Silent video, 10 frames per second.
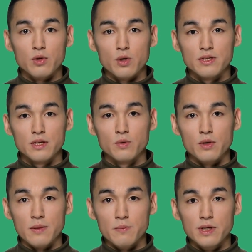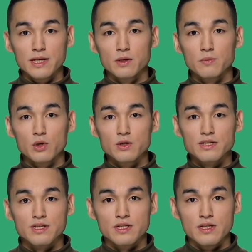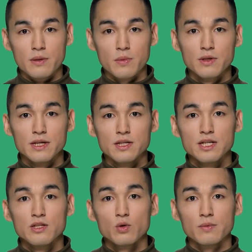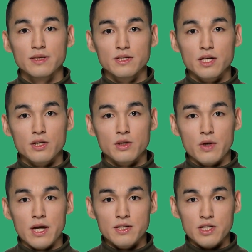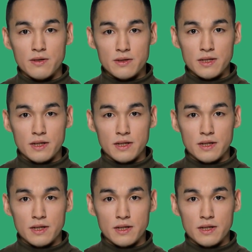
Also, upgrading components separately will be an easier option.